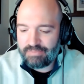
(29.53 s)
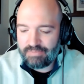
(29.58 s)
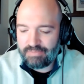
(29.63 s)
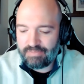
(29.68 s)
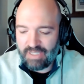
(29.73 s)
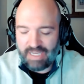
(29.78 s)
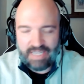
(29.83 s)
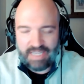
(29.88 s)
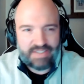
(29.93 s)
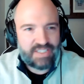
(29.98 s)

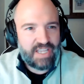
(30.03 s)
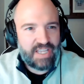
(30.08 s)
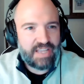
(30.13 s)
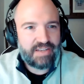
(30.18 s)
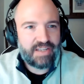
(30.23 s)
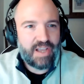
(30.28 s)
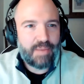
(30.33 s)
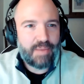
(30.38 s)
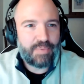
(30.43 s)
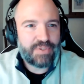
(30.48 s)
Like I said a
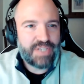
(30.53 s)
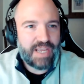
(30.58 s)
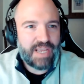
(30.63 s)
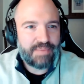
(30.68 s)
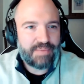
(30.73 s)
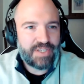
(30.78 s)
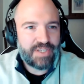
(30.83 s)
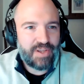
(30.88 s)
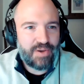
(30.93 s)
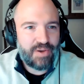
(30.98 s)
couple
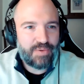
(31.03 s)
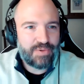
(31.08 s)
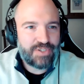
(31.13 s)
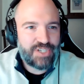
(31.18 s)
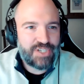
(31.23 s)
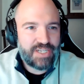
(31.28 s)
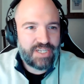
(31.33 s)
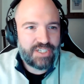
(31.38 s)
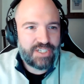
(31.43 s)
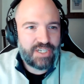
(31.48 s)
times ago, we're
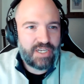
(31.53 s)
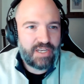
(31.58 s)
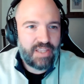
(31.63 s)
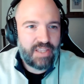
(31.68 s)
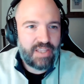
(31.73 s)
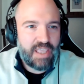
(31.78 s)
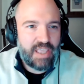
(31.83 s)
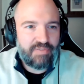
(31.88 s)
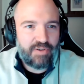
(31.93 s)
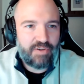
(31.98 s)
changing into
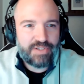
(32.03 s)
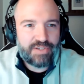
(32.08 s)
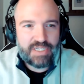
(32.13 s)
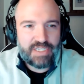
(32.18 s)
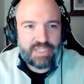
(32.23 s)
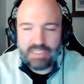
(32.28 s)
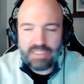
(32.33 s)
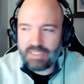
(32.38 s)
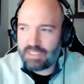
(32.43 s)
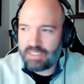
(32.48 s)
that fall
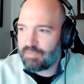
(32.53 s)
season.